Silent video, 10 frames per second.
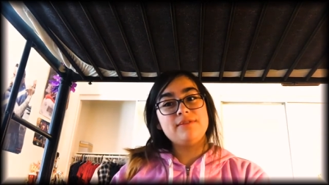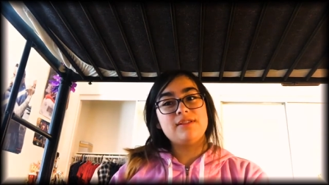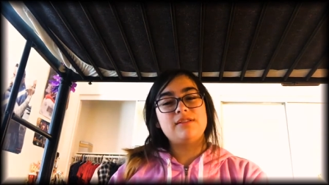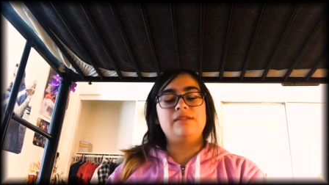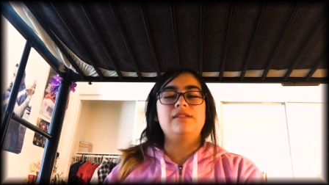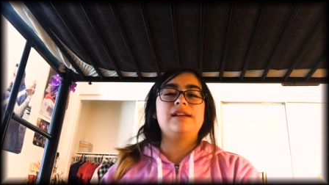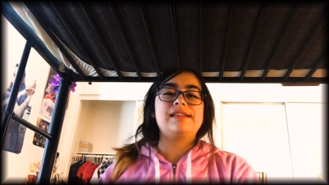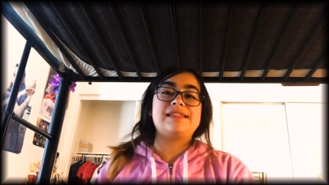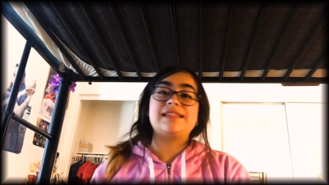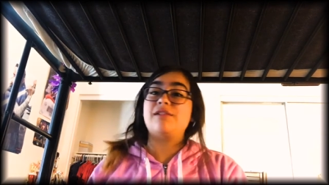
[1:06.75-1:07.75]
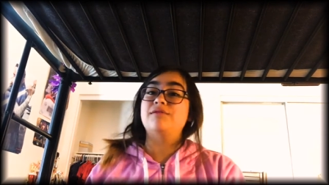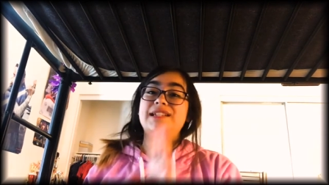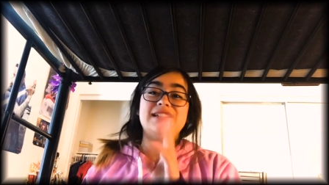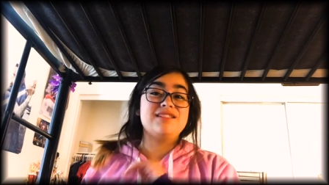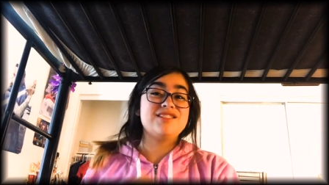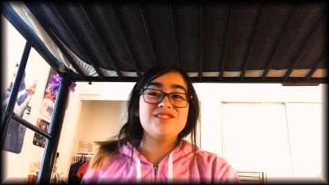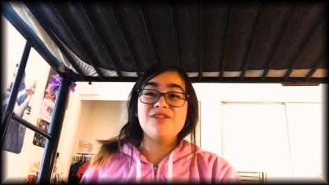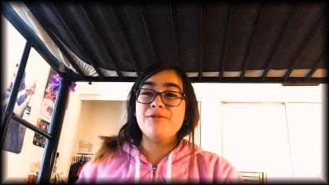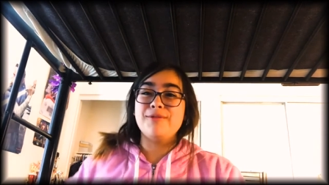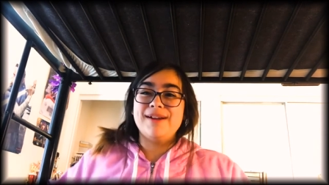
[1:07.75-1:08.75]
That sounded
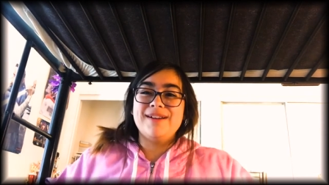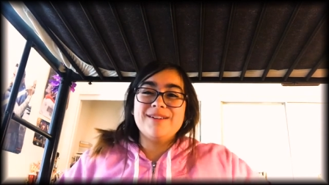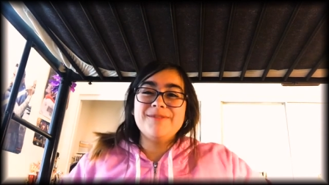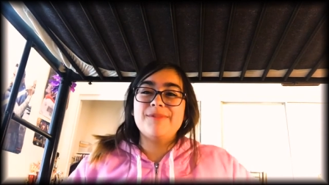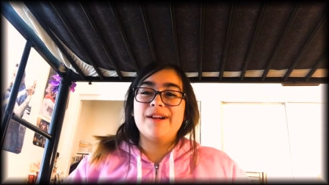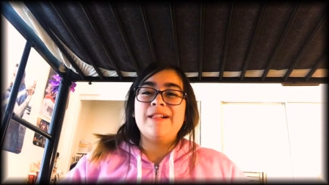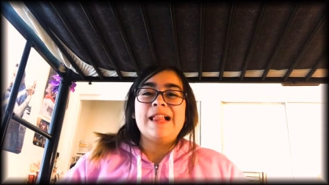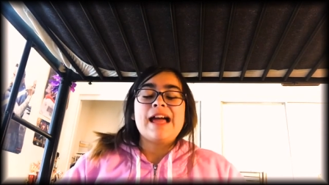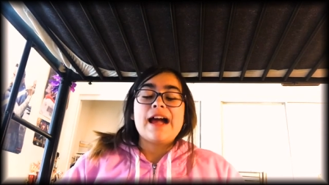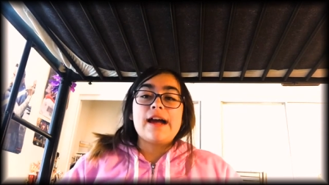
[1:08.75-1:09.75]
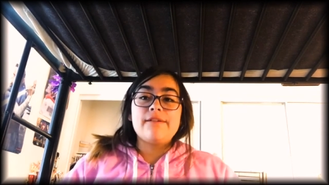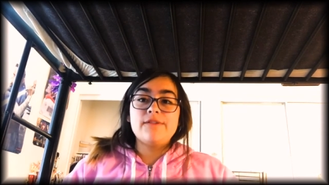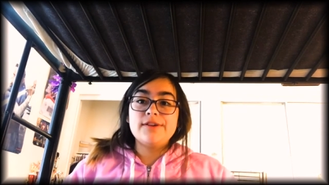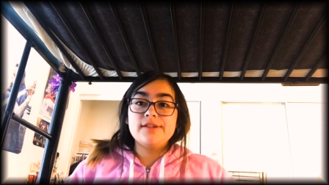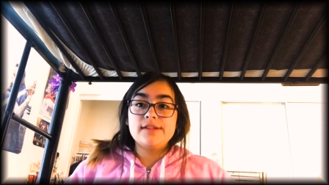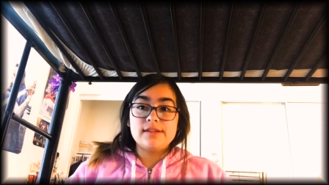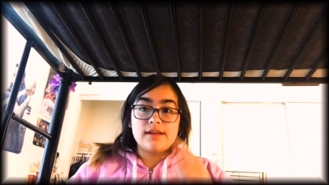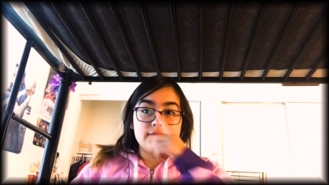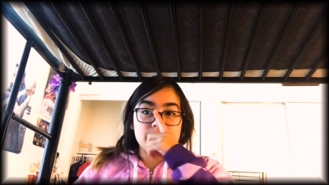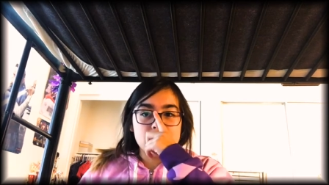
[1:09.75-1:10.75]
so weird, but I fell in
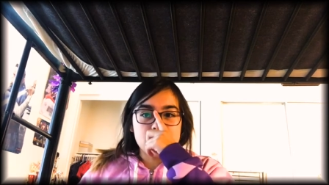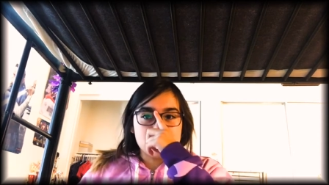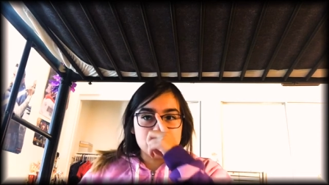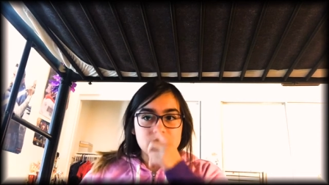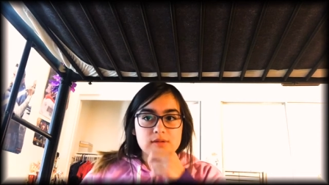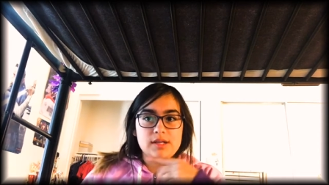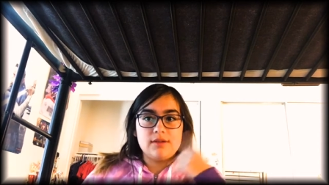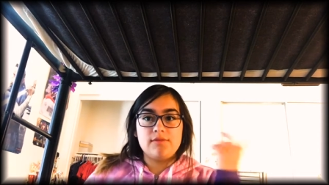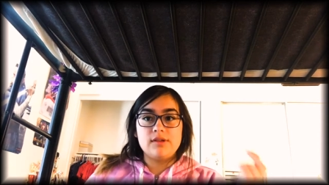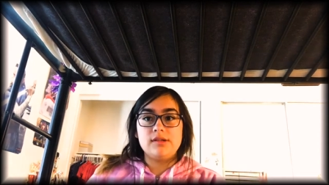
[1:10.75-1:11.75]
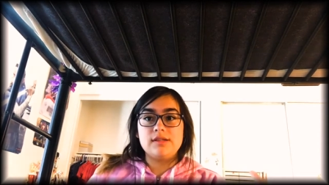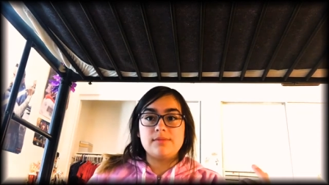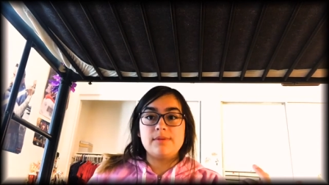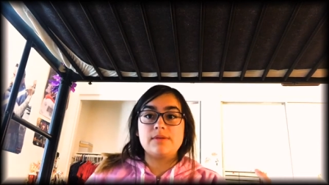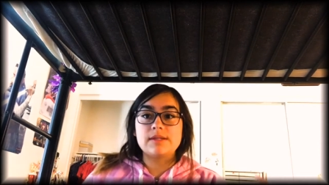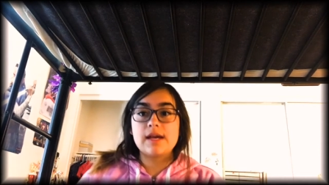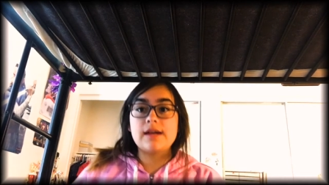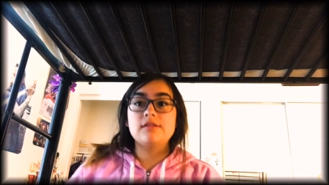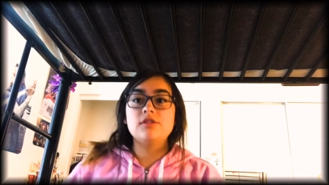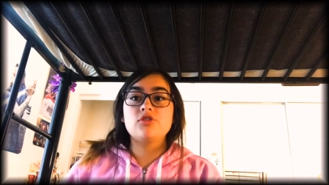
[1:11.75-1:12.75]
love with the story of Elizabeth
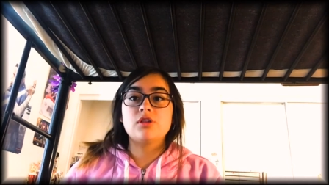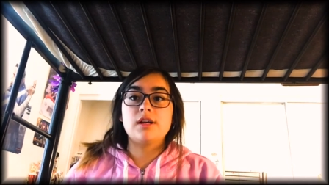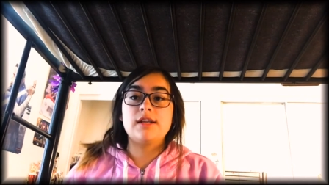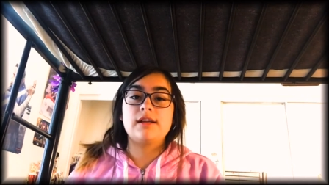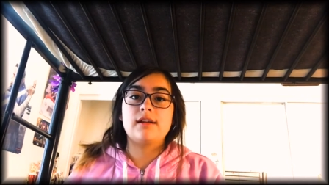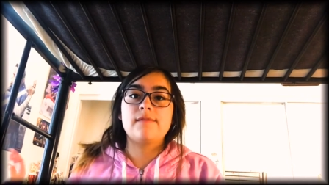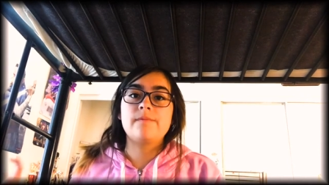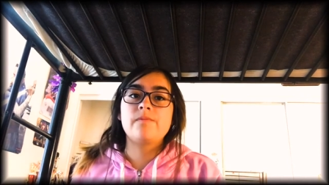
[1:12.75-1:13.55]
Schuyler trying to